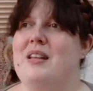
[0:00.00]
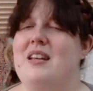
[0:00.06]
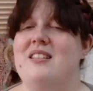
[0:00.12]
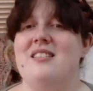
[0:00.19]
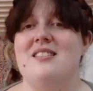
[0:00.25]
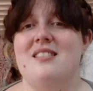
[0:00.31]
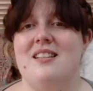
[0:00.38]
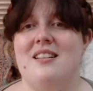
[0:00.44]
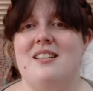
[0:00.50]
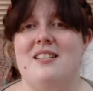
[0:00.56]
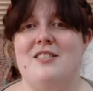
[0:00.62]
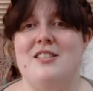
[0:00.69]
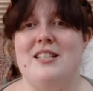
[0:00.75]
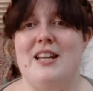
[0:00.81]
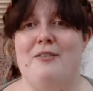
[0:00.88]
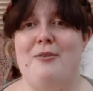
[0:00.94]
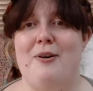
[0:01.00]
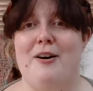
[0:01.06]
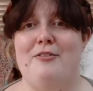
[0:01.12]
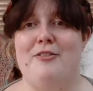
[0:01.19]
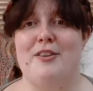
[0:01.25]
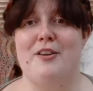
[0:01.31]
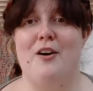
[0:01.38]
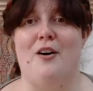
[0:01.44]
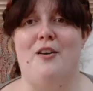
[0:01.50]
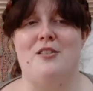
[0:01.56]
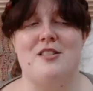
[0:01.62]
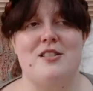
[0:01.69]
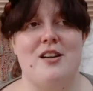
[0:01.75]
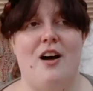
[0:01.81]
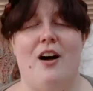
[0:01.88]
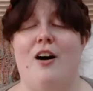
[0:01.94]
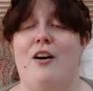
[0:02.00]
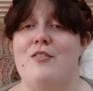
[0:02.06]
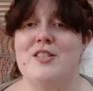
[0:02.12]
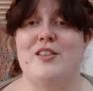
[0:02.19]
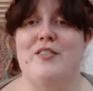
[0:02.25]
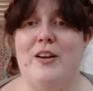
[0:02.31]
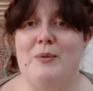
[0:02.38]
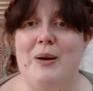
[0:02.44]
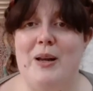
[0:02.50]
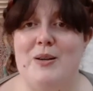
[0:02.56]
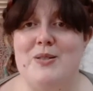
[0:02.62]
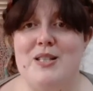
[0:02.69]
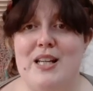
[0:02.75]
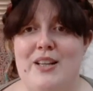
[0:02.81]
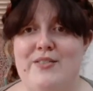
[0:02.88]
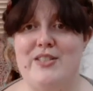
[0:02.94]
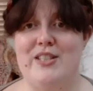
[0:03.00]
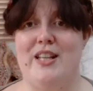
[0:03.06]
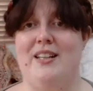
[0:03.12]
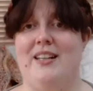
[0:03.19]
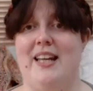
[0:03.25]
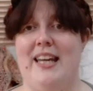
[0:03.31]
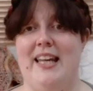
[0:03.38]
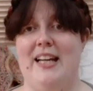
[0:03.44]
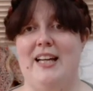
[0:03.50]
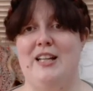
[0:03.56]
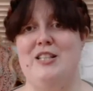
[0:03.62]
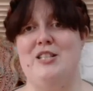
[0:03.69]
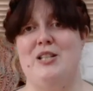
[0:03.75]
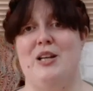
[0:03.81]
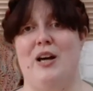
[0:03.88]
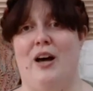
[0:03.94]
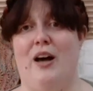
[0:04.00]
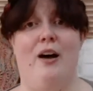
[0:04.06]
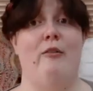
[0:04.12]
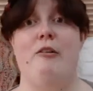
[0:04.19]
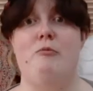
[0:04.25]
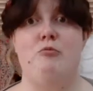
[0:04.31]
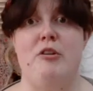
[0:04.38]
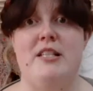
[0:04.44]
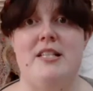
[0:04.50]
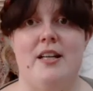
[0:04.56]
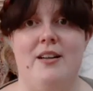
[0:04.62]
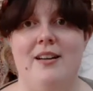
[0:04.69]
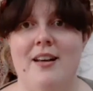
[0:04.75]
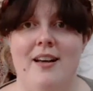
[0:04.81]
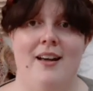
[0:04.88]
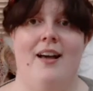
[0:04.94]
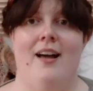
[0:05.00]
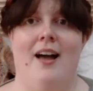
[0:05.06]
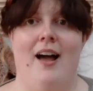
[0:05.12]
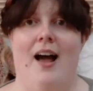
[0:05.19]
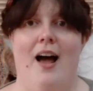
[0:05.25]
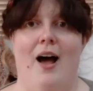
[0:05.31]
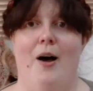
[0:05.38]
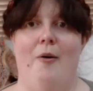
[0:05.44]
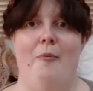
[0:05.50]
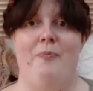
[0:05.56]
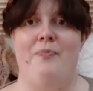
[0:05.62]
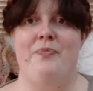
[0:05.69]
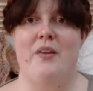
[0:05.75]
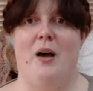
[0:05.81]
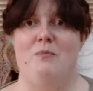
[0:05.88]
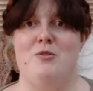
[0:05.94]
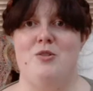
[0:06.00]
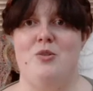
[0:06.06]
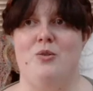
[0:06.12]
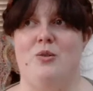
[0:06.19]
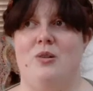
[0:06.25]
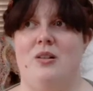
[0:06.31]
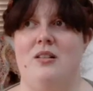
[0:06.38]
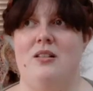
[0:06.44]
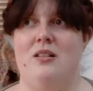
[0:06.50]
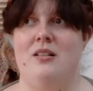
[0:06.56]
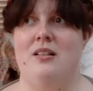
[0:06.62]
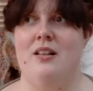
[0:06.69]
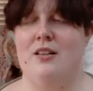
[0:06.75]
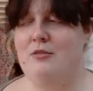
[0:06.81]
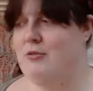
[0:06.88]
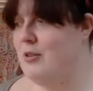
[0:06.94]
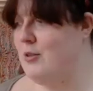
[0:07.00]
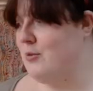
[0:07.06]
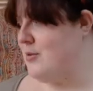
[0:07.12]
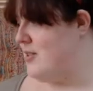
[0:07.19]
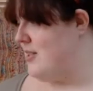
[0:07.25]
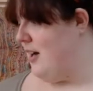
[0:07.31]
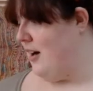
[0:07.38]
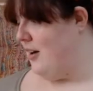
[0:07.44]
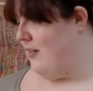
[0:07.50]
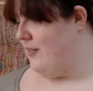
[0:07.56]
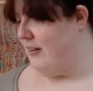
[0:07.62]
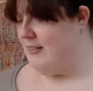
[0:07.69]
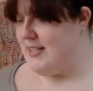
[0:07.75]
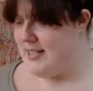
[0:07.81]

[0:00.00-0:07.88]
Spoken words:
Just an FYI for the cost. Obviously, if anyone else that lives in England or in Britain, I'm sure the rules are very